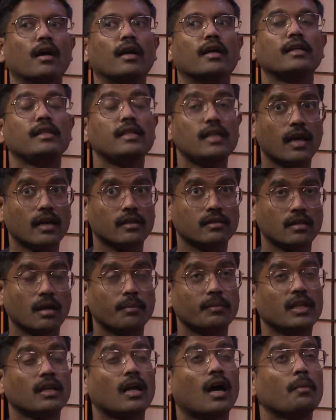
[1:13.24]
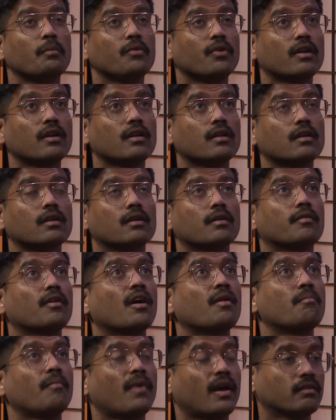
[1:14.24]
Yes, I mean, I'm not
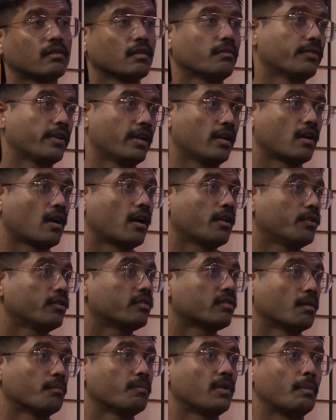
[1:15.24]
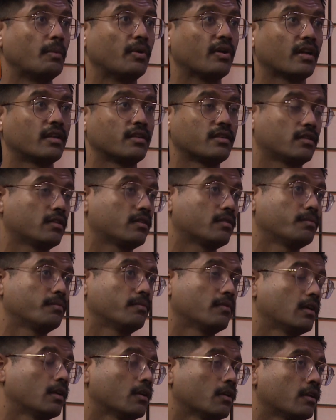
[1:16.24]
a massive reader. I know some people can just
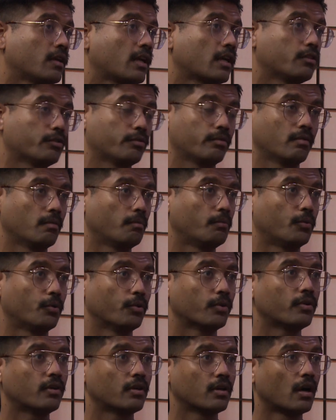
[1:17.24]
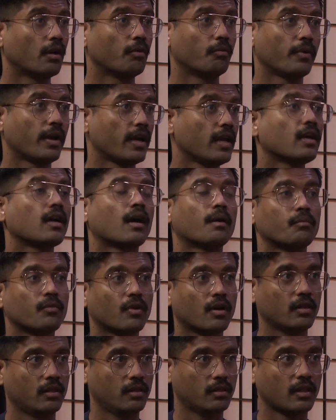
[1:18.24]
get through a book a week. I'm
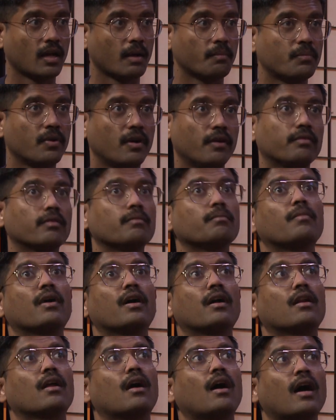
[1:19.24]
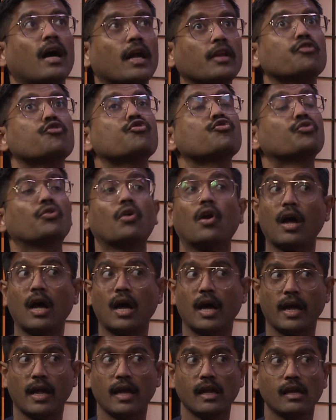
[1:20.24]
not that person, but I
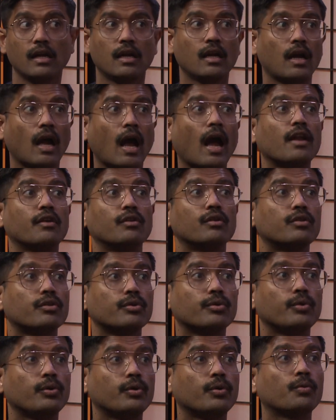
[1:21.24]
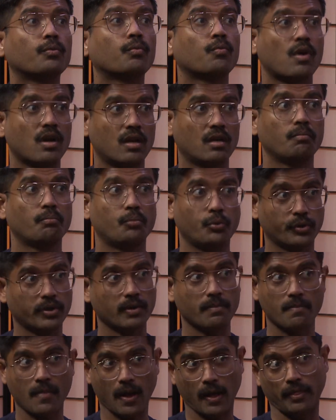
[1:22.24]
try and do one book a
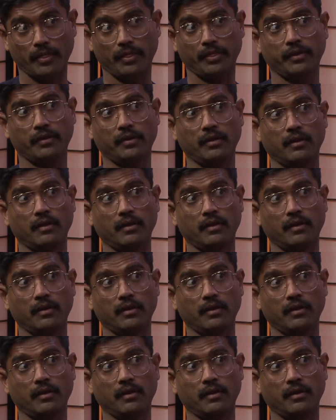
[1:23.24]
month.